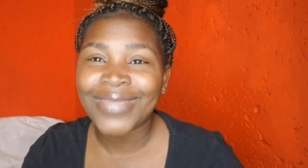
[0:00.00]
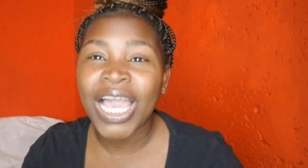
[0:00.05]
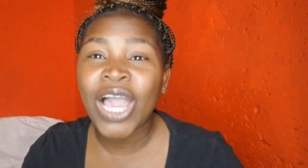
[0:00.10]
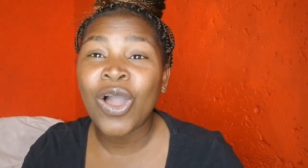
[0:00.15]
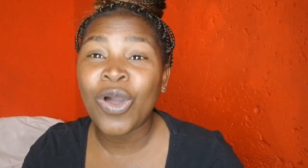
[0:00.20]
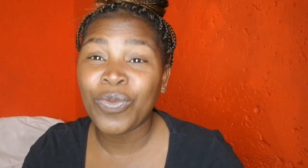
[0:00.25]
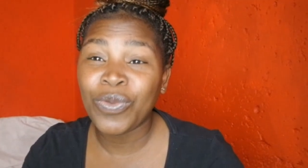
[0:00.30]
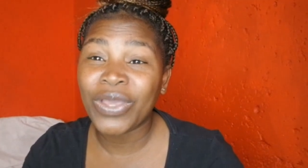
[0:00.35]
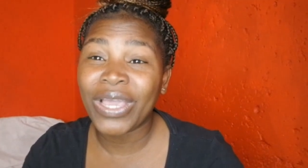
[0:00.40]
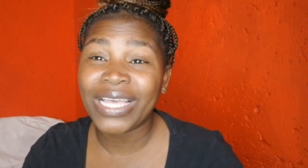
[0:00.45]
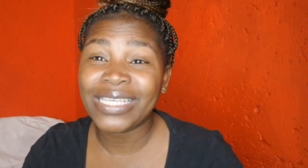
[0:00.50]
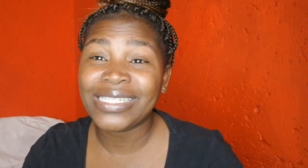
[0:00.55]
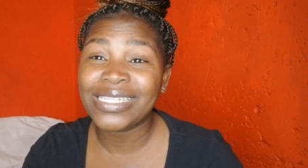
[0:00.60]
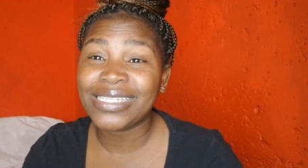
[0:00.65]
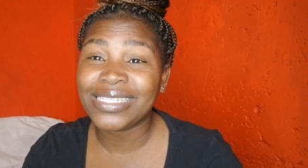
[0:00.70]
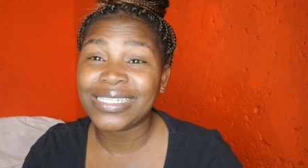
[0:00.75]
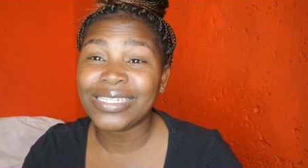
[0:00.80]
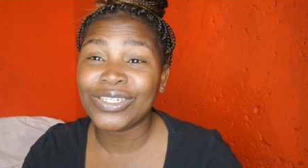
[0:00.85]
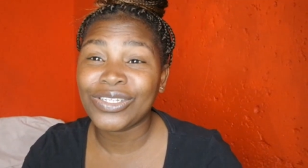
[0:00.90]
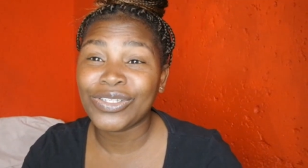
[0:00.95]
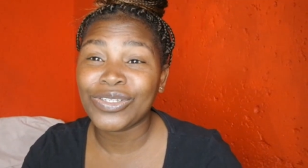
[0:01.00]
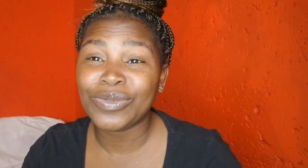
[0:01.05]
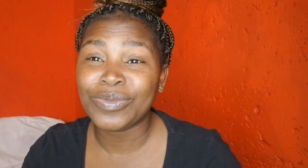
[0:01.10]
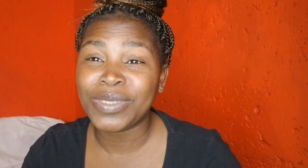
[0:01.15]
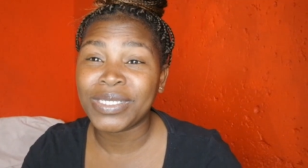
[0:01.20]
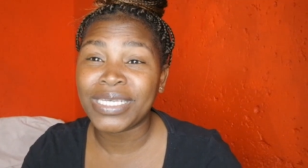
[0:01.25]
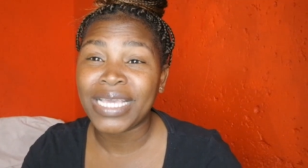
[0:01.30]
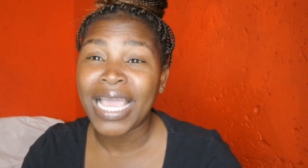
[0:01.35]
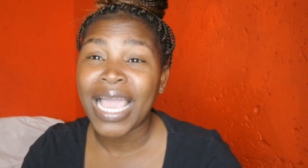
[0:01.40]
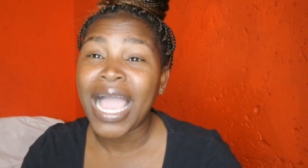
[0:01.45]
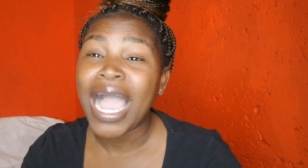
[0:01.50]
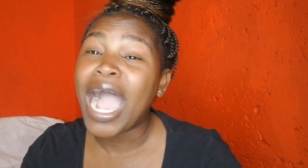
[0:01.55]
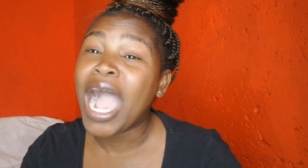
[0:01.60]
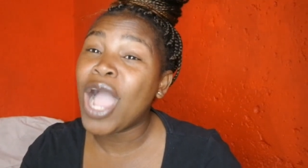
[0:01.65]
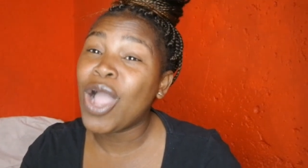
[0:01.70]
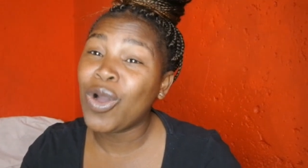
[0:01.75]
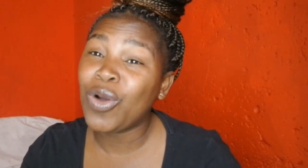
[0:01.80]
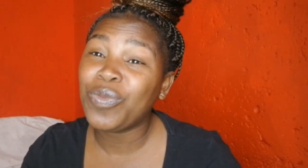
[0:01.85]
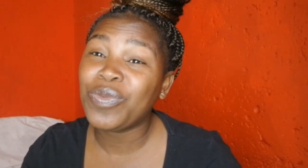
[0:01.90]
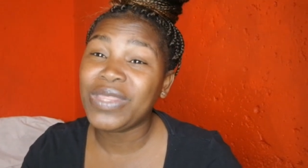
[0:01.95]
I hope you guys listened to me.
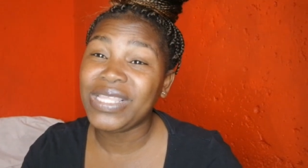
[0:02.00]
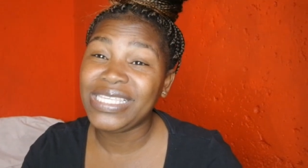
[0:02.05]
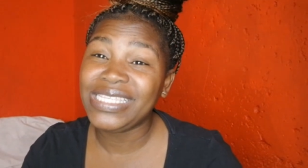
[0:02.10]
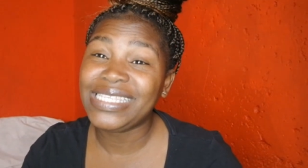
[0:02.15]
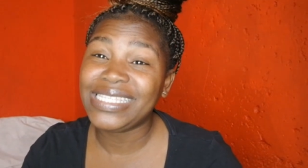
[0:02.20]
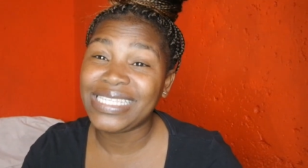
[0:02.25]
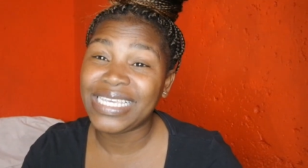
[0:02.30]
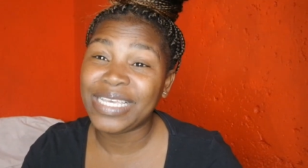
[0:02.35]
I hope these